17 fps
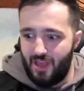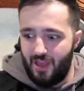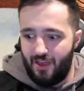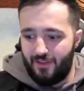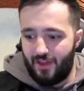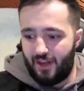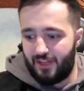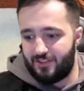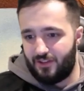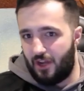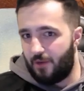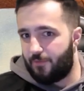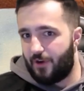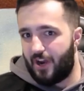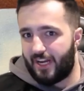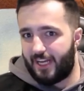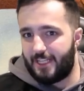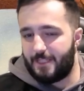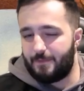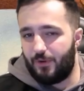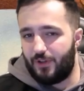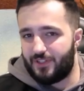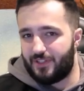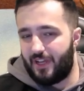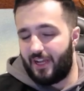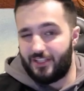that it's not a Prank-Kids
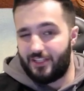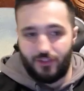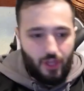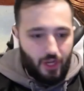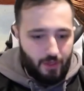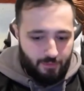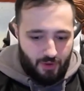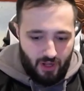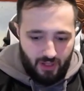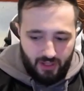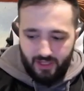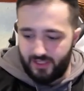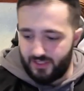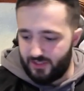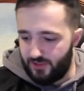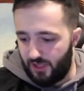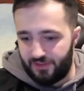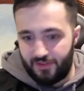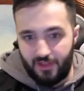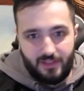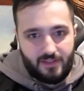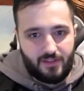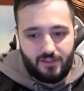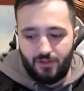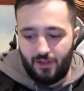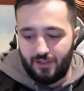monster, it's not a poly, it's not
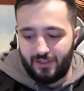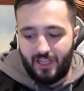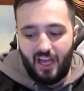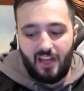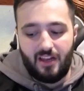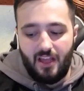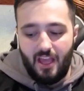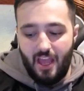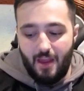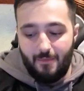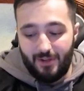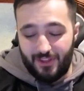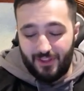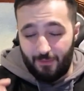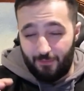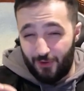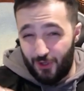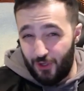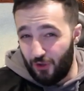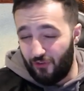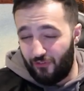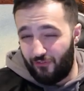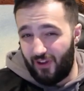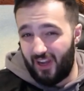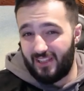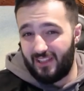this, it's not that. But the pure
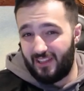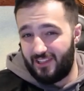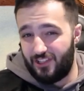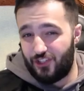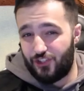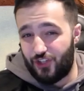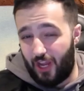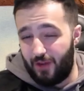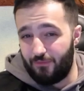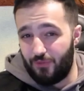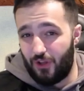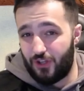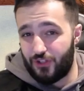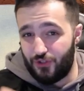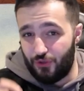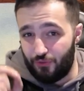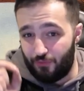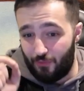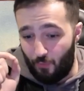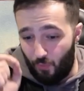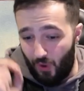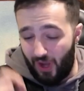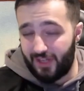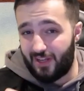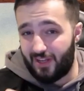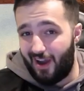fact that this chain blocks your
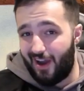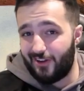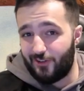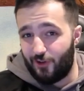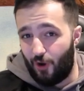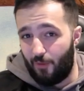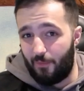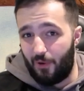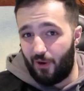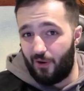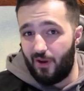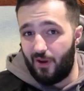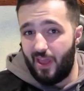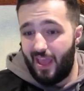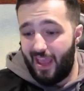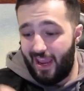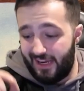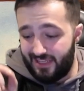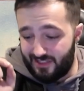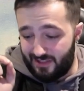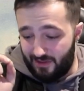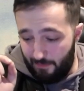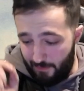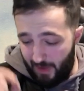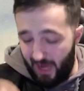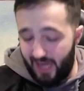1-card combo is
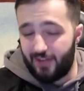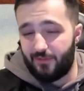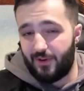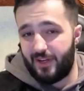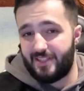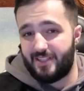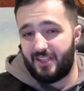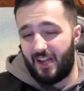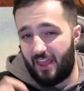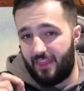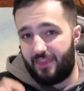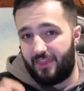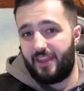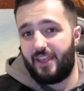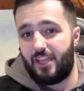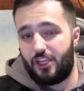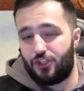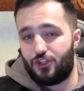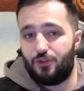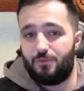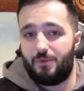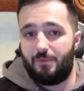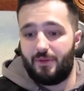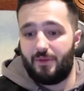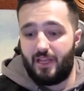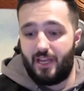the main reason I think it should
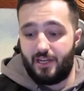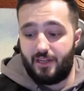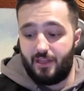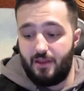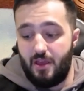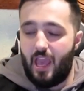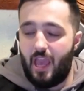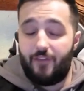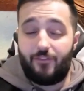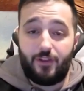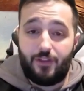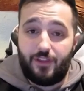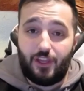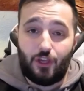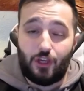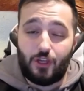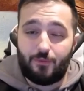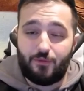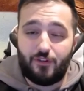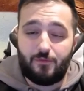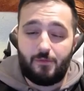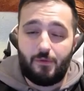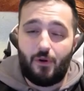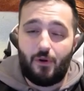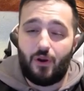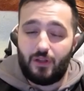be played. If you think you can prove
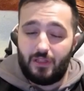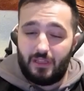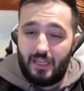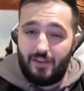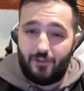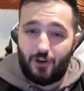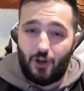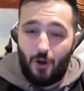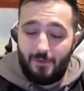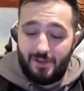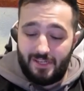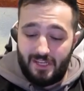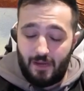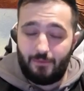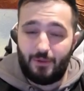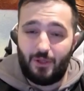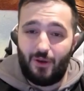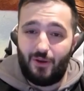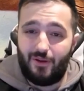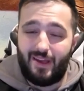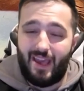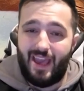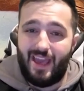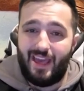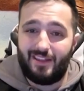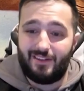me wrong, leave a comment down below
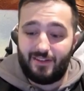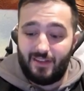and